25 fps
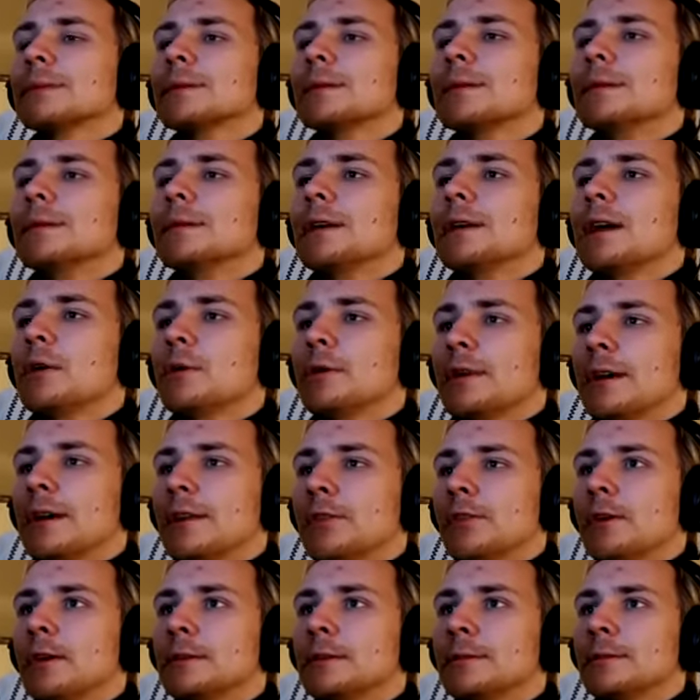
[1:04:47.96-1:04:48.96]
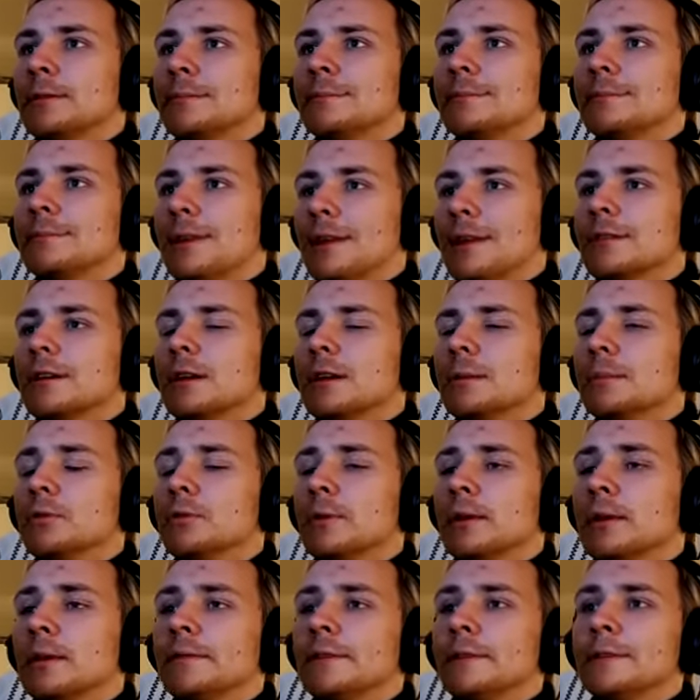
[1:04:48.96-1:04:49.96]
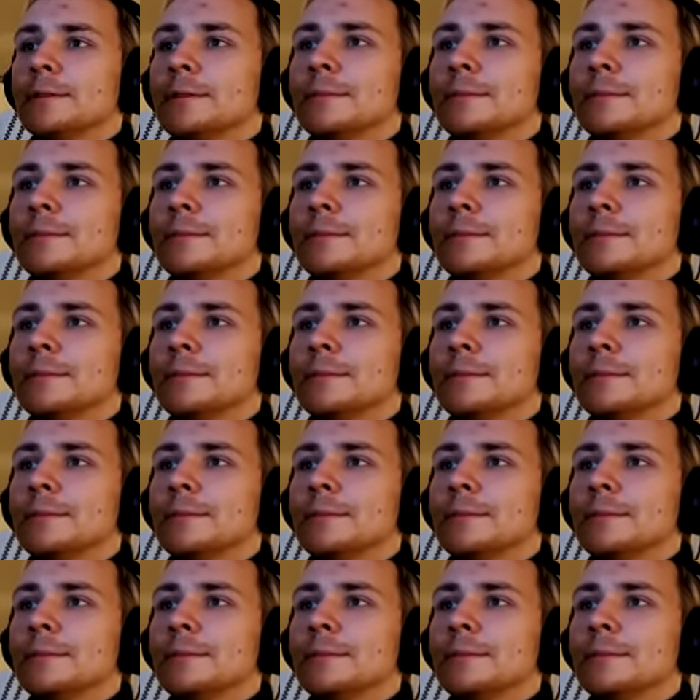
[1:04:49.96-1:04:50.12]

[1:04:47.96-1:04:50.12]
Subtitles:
Carry that thought. That's going to be relevant.